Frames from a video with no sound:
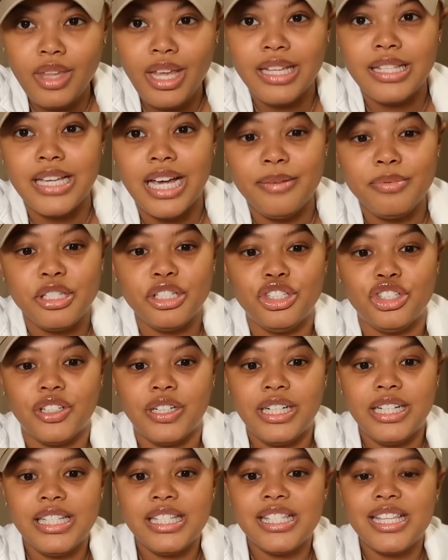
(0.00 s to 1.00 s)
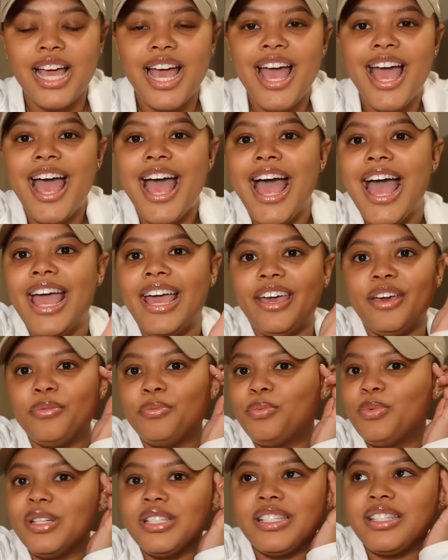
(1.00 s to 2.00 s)
types of drinks.
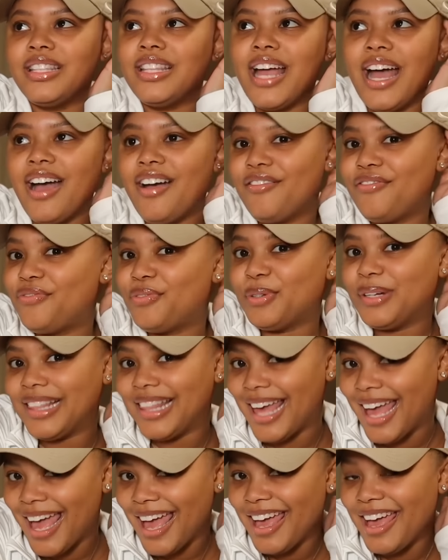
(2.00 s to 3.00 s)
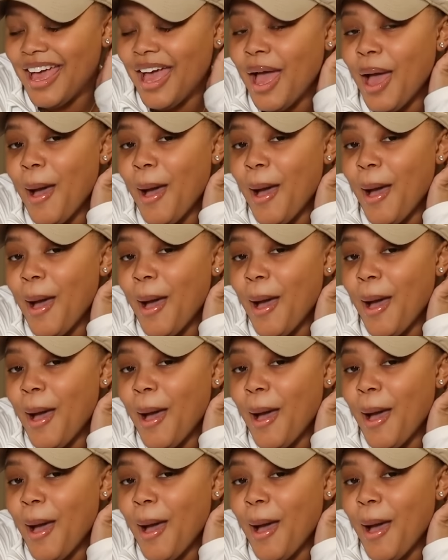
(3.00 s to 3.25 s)
It was not for that.